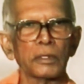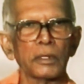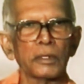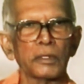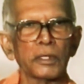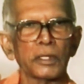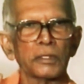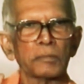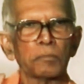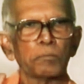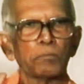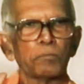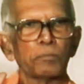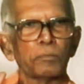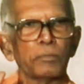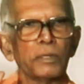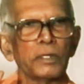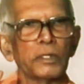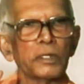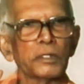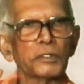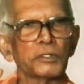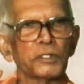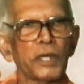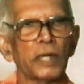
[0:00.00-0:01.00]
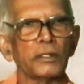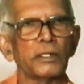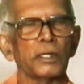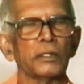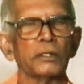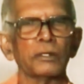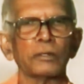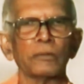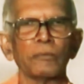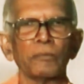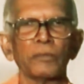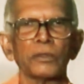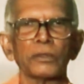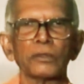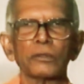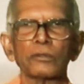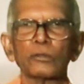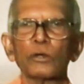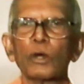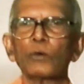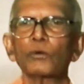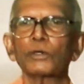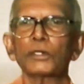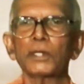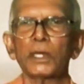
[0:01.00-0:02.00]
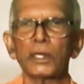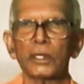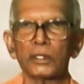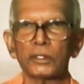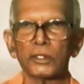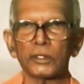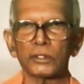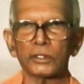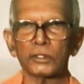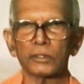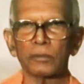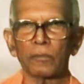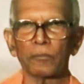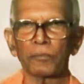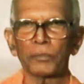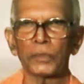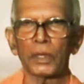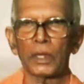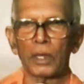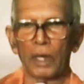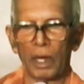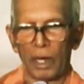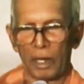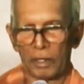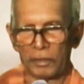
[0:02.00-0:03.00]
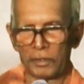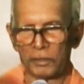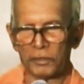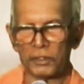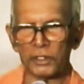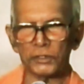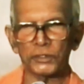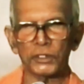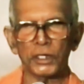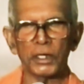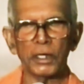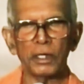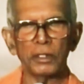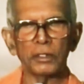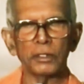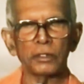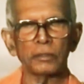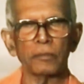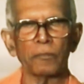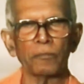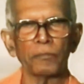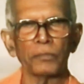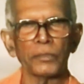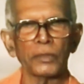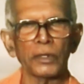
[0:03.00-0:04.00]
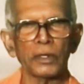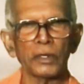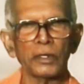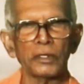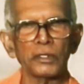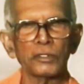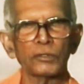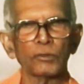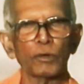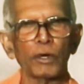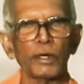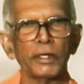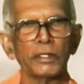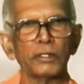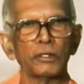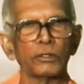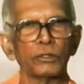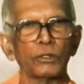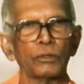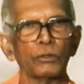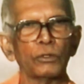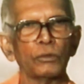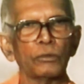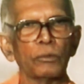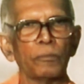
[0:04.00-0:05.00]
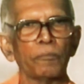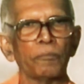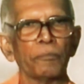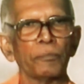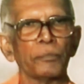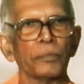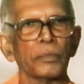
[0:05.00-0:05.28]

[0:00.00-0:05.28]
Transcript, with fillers: It has, it has done it throughout the ages and in this age it is going to do